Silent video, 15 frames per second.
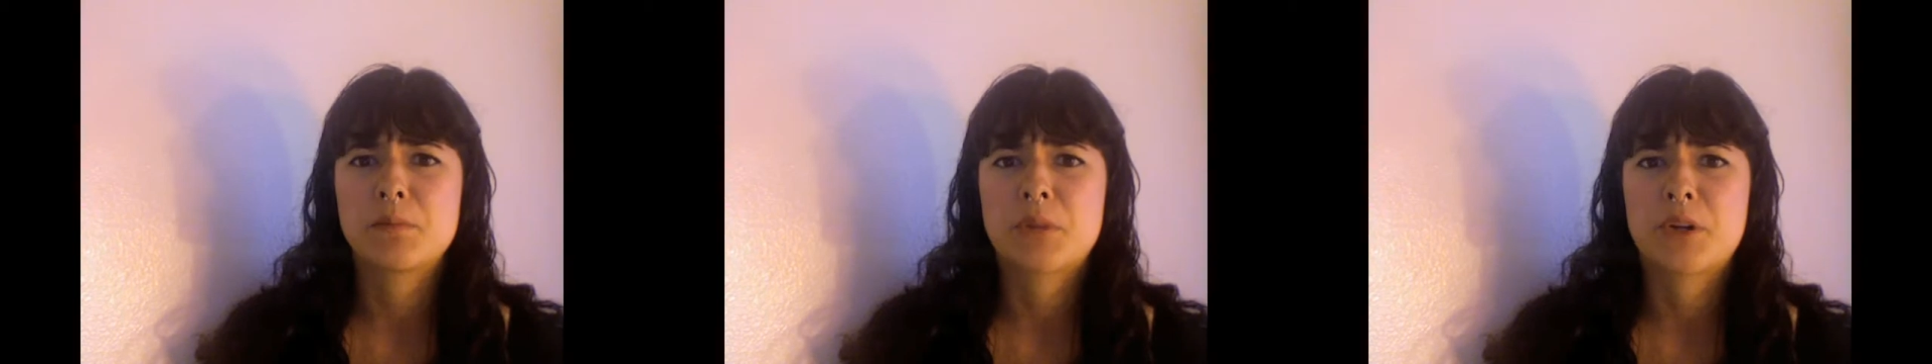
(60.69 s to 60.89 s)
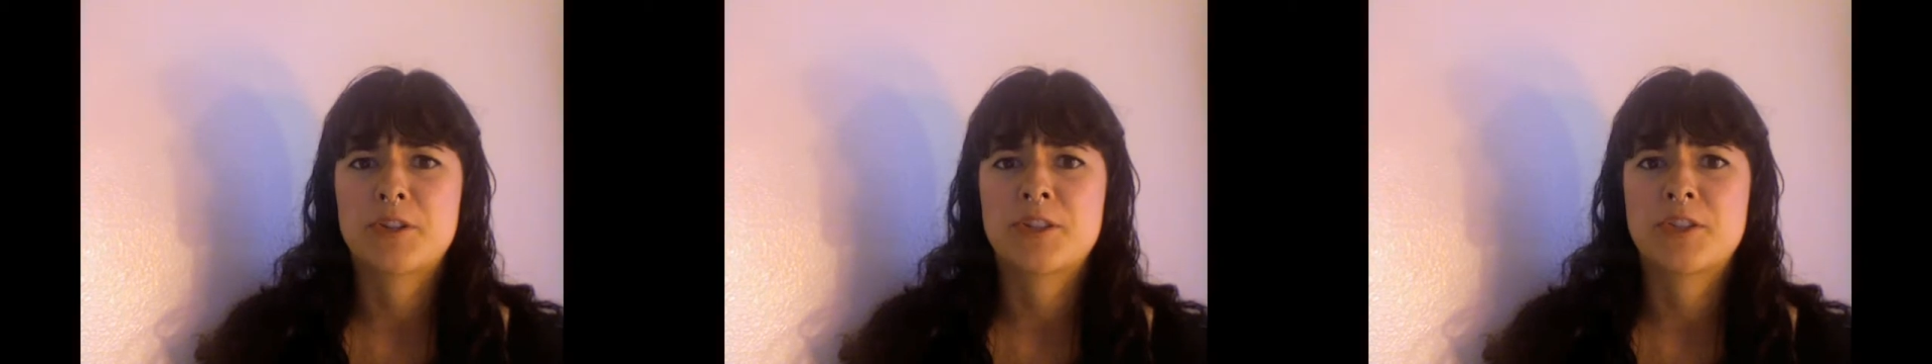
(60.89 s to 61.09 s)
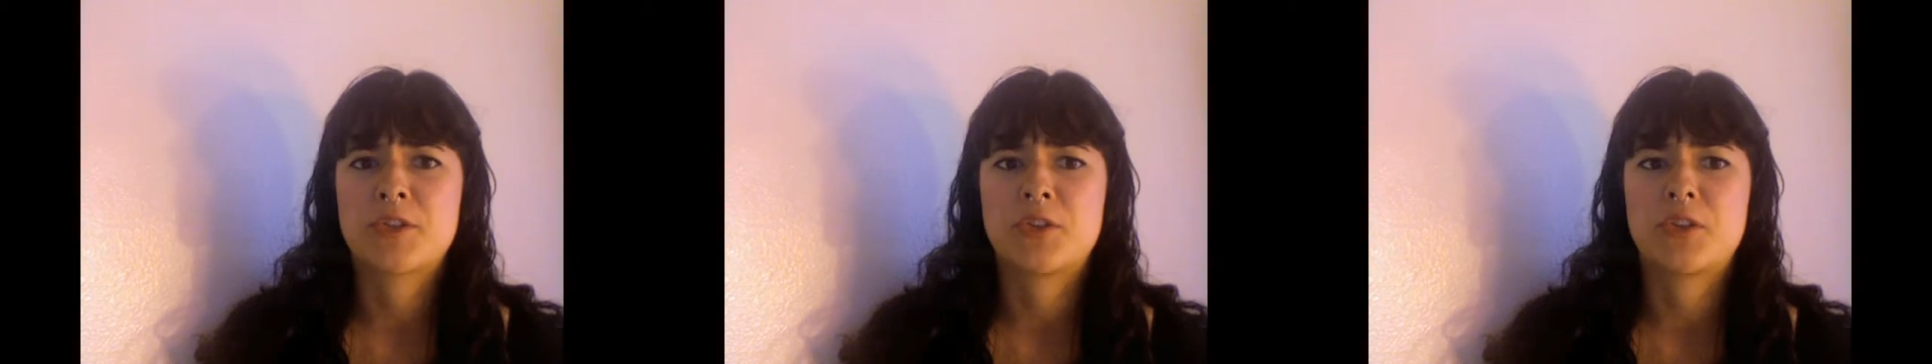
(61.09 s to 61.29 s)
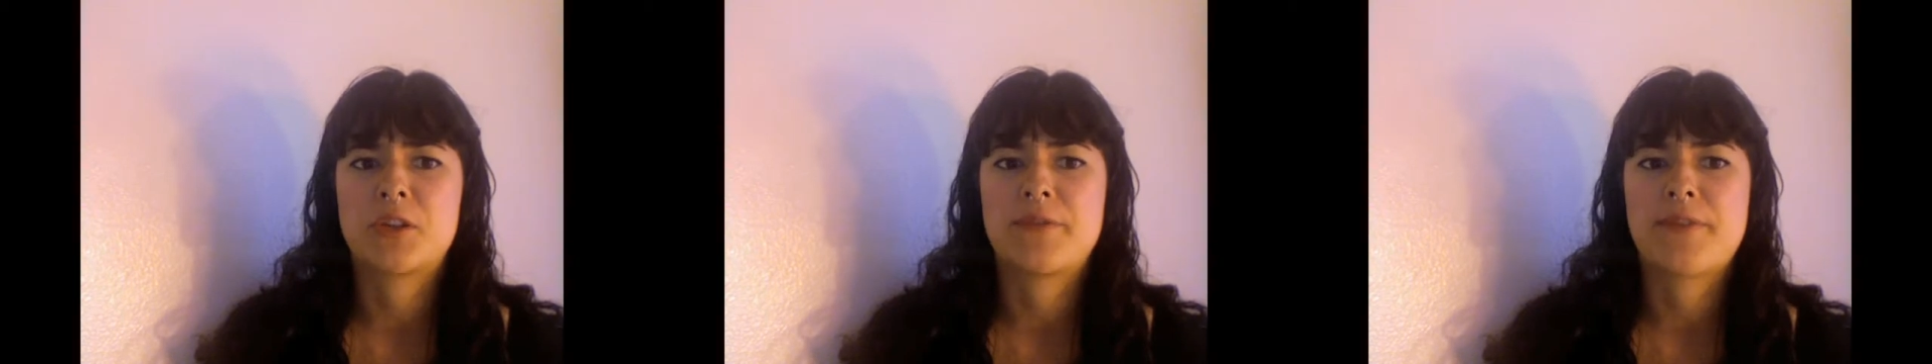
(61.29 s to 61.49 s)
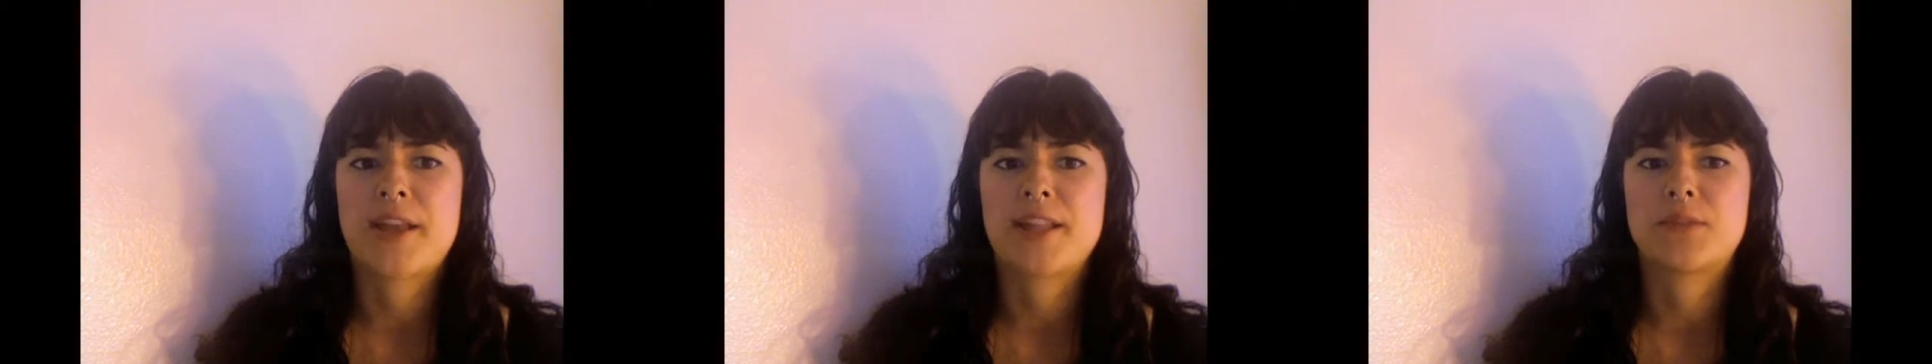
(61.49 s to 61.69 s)
personal
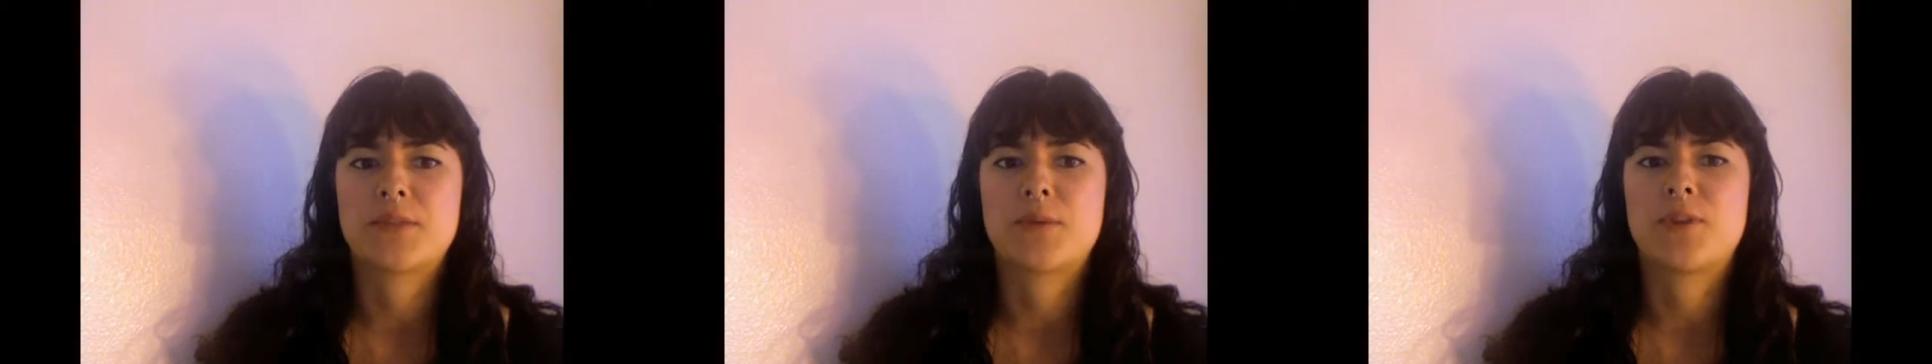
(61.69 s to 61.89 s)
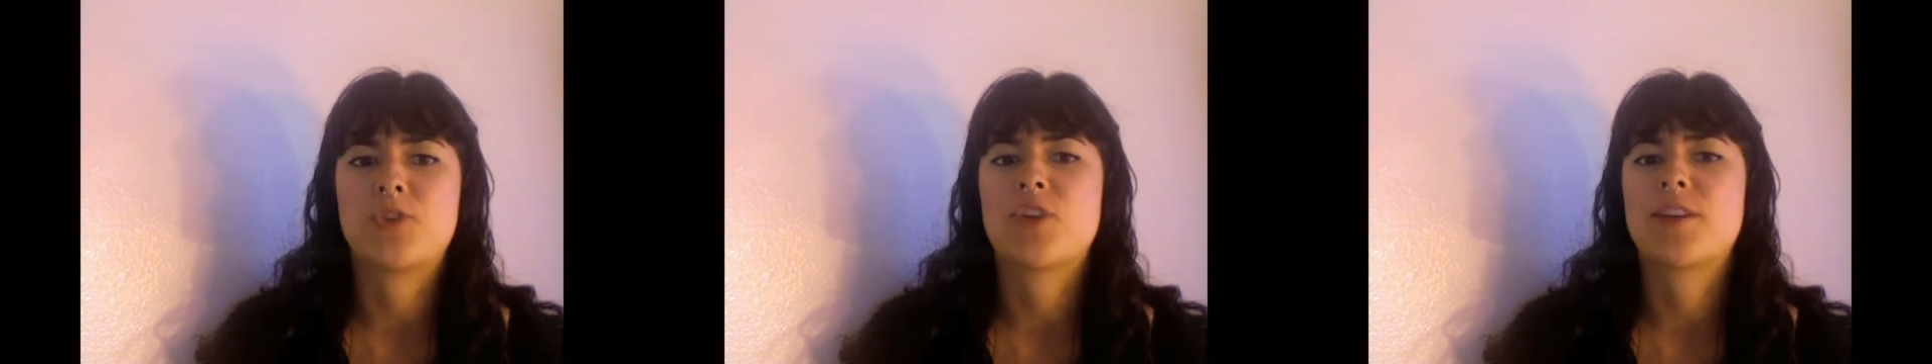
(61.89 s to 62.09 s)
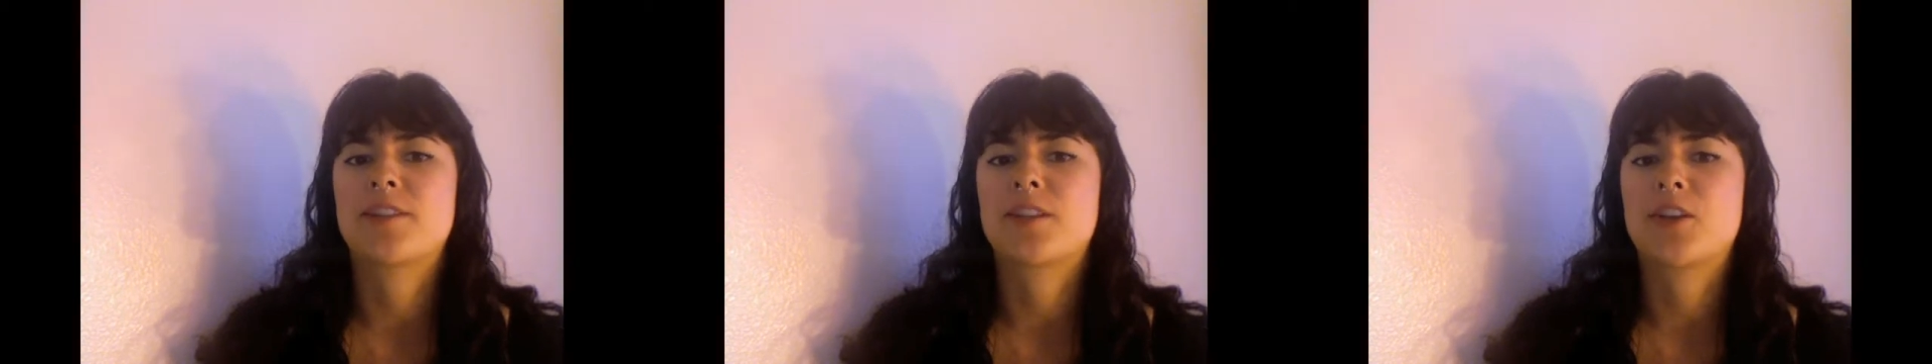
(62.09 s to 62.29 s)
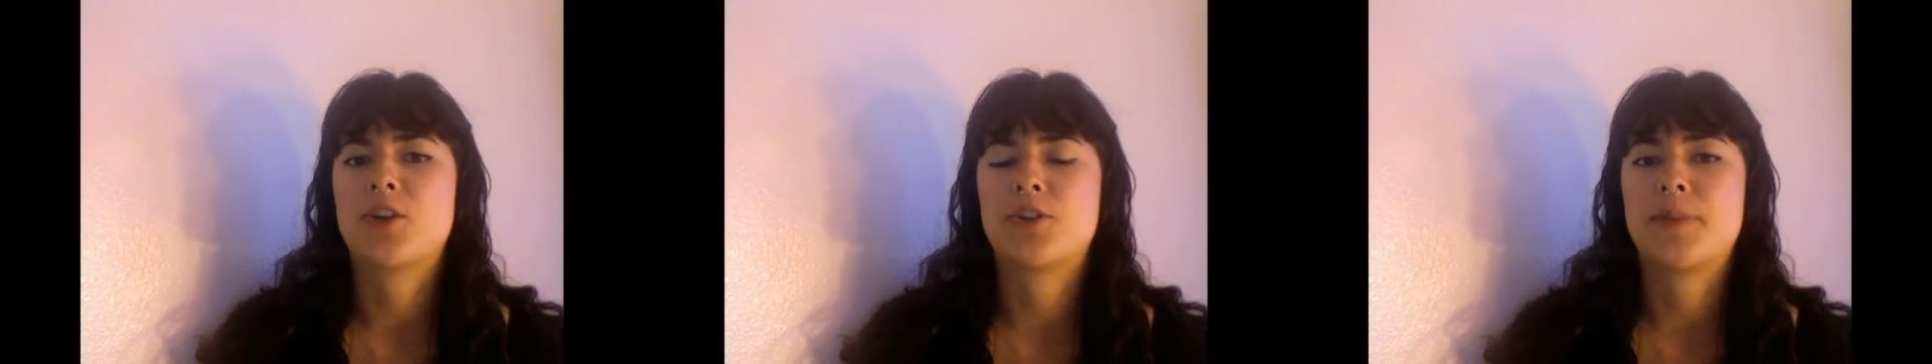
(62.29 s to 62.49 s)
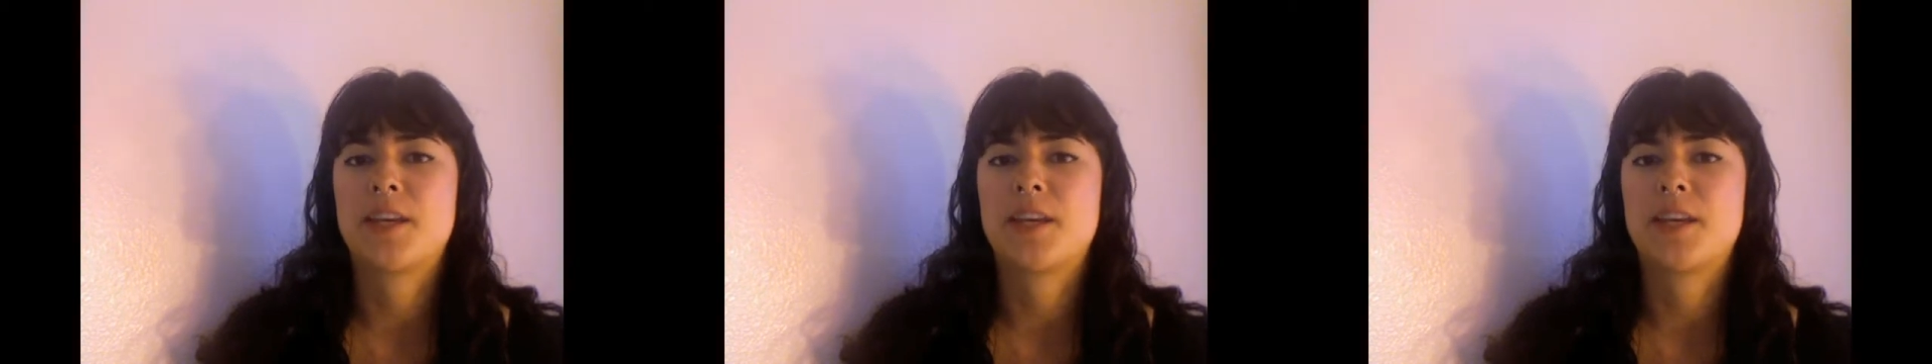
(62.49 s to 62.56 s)
offense with dress codes